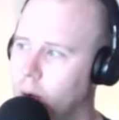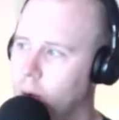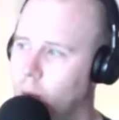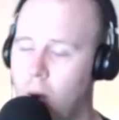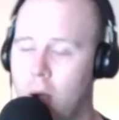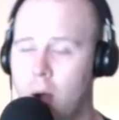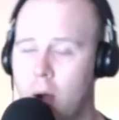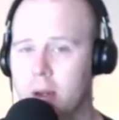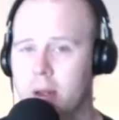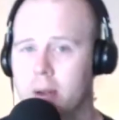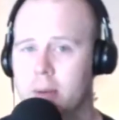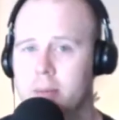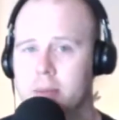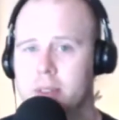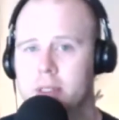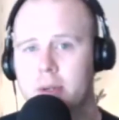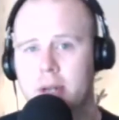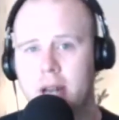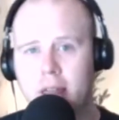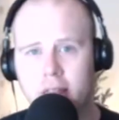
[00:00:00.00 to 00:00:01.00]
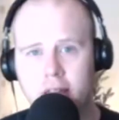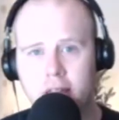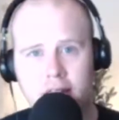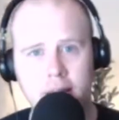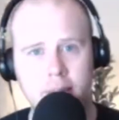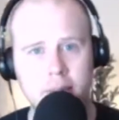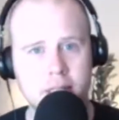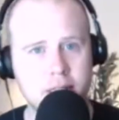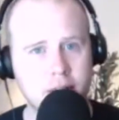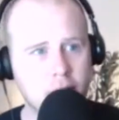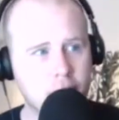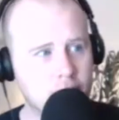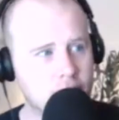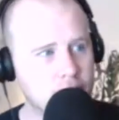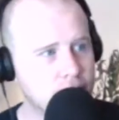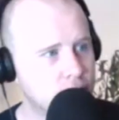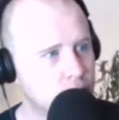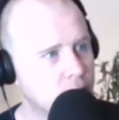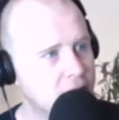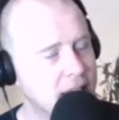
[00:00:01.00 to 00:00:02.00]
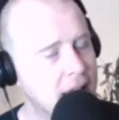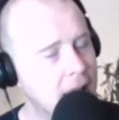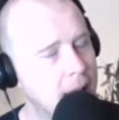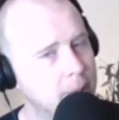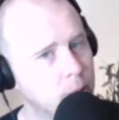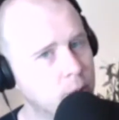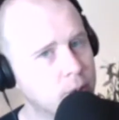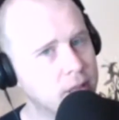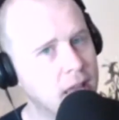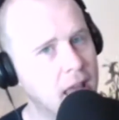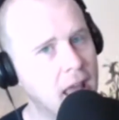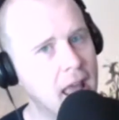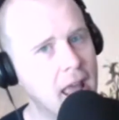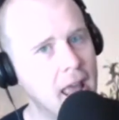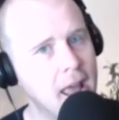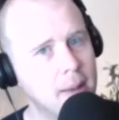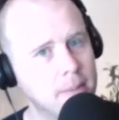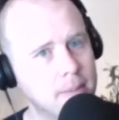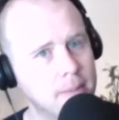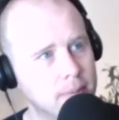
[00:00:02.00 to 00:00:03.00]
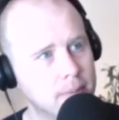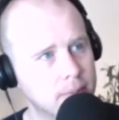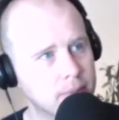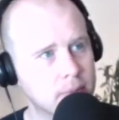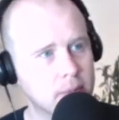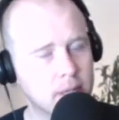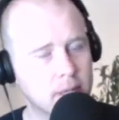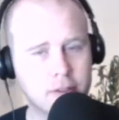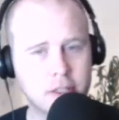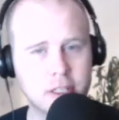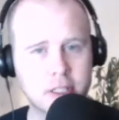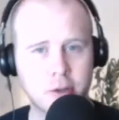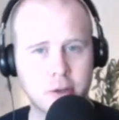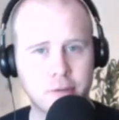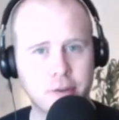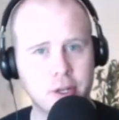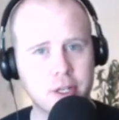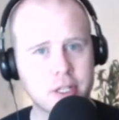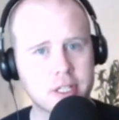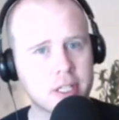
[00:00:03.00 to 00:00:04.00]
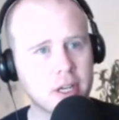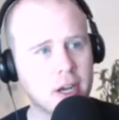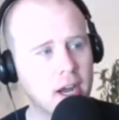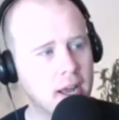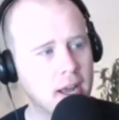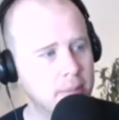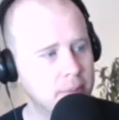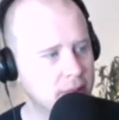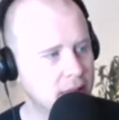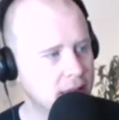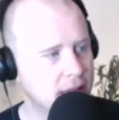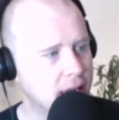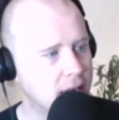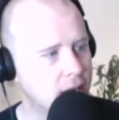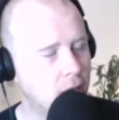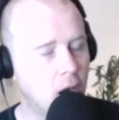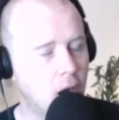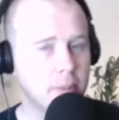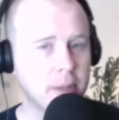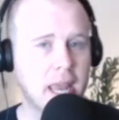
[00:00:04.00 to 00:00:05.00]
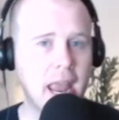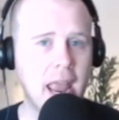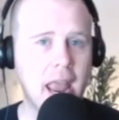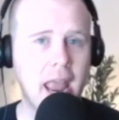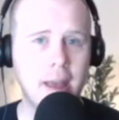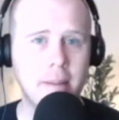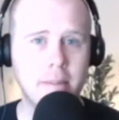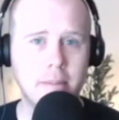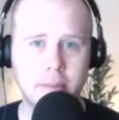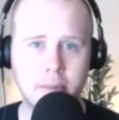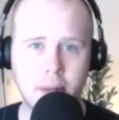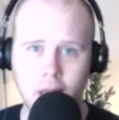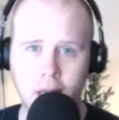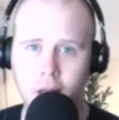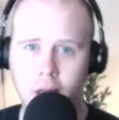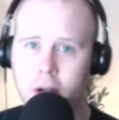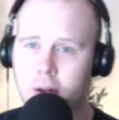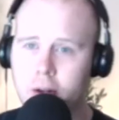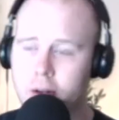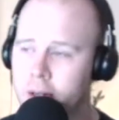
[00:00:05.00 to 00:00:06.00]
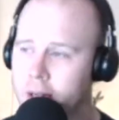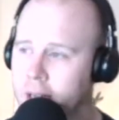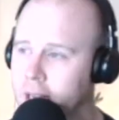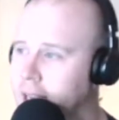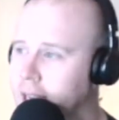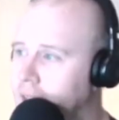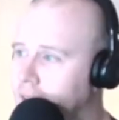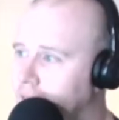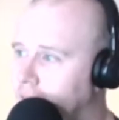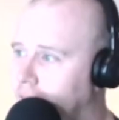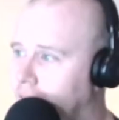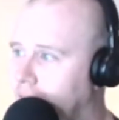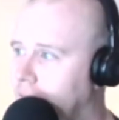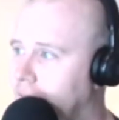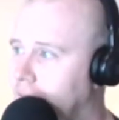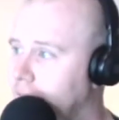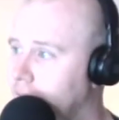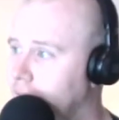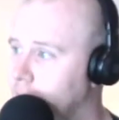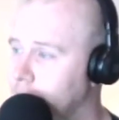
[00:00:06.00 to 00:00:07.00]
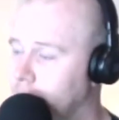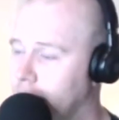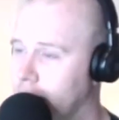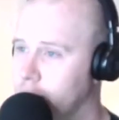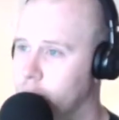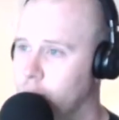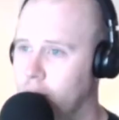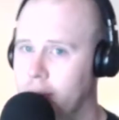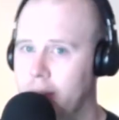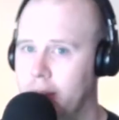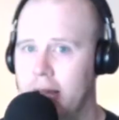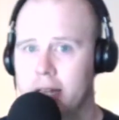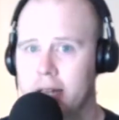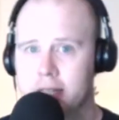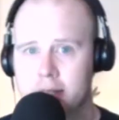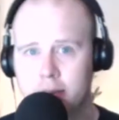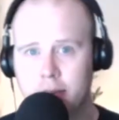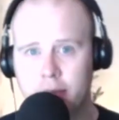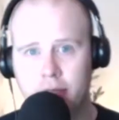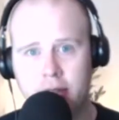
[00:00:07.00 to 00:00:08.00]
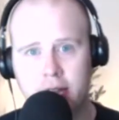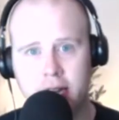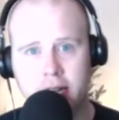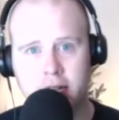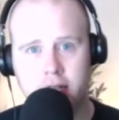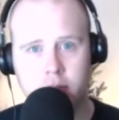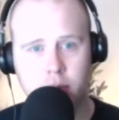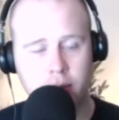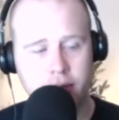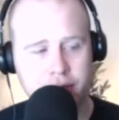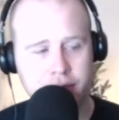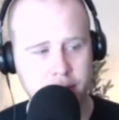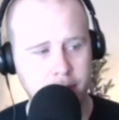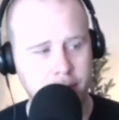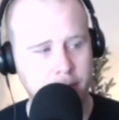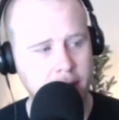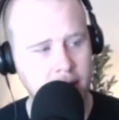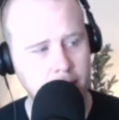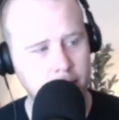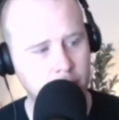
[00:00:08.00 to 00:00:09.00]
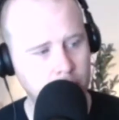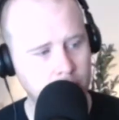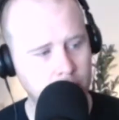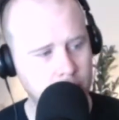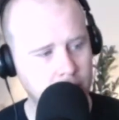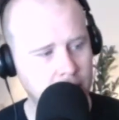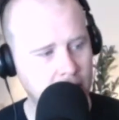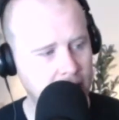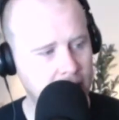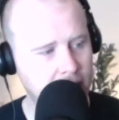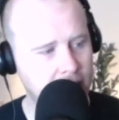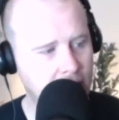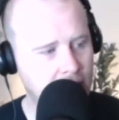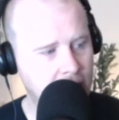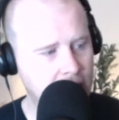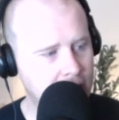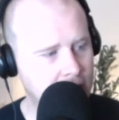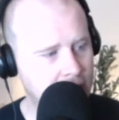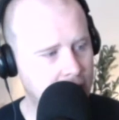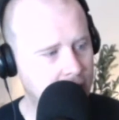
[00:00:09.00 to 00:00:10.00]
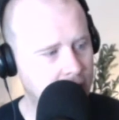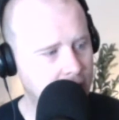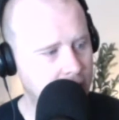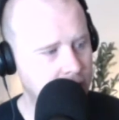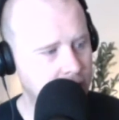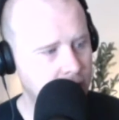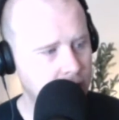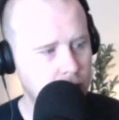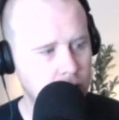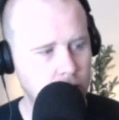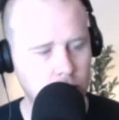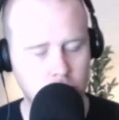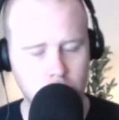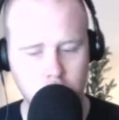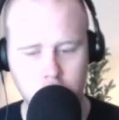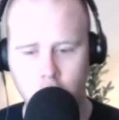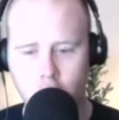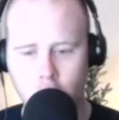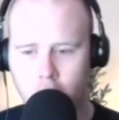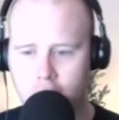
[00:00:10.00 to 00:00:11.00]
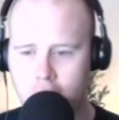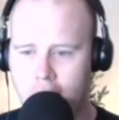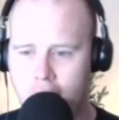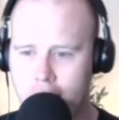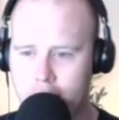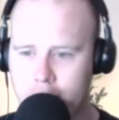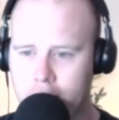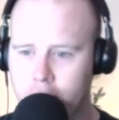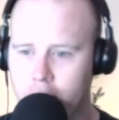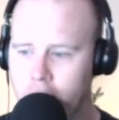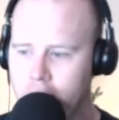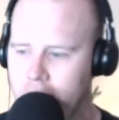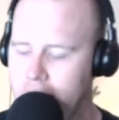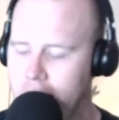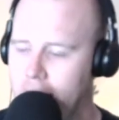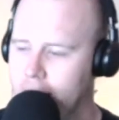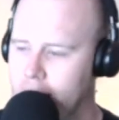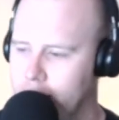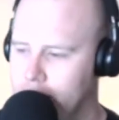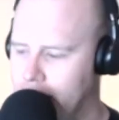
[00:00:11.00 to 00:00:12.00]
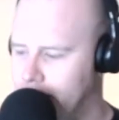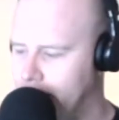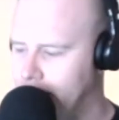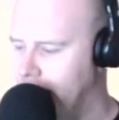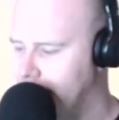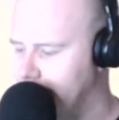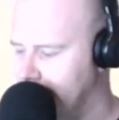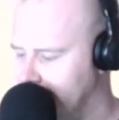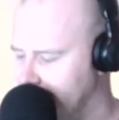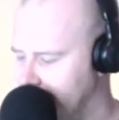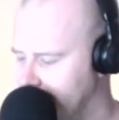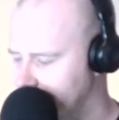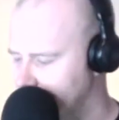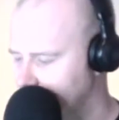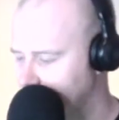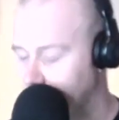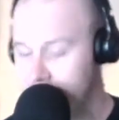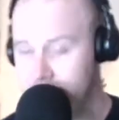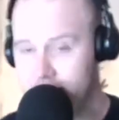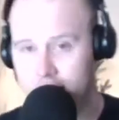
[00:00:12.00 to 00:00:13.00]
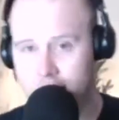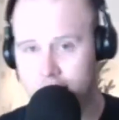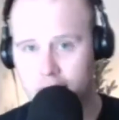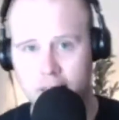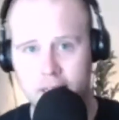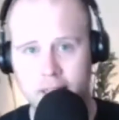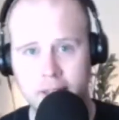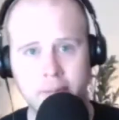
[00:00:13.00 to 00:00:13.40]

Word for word: Welcome to another episode of Recapping with Cam. If it's your first time, then I'm Cam. Hello. And I'm going to talk about some things with some people that are not happening right now that maybe happened recently.